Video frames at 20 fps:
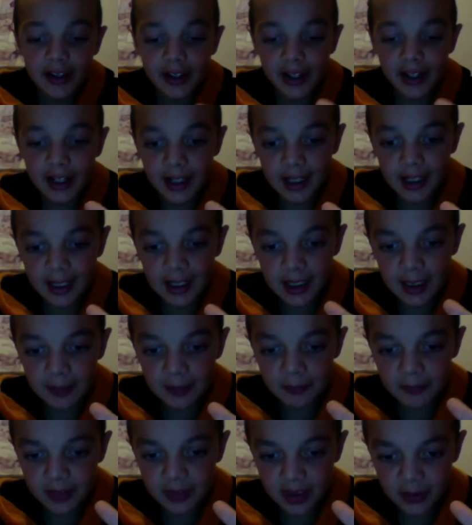
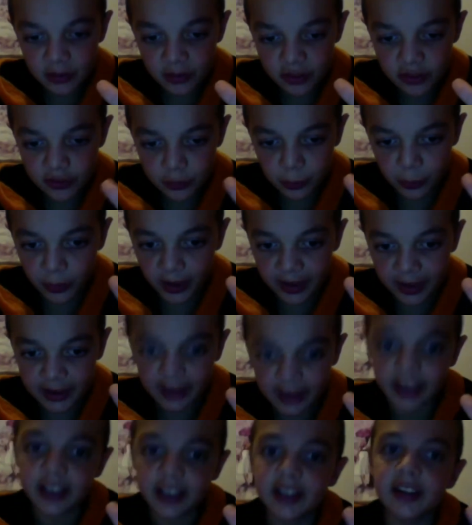It was swung
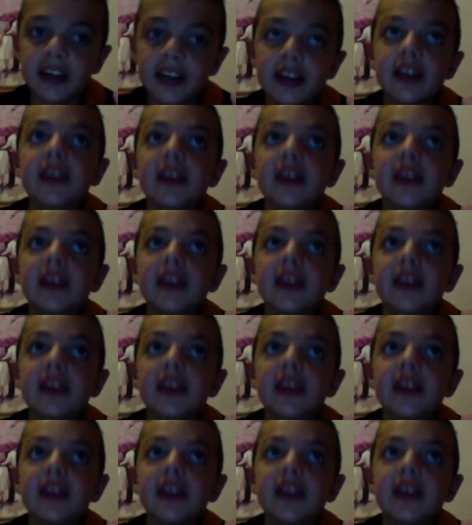in,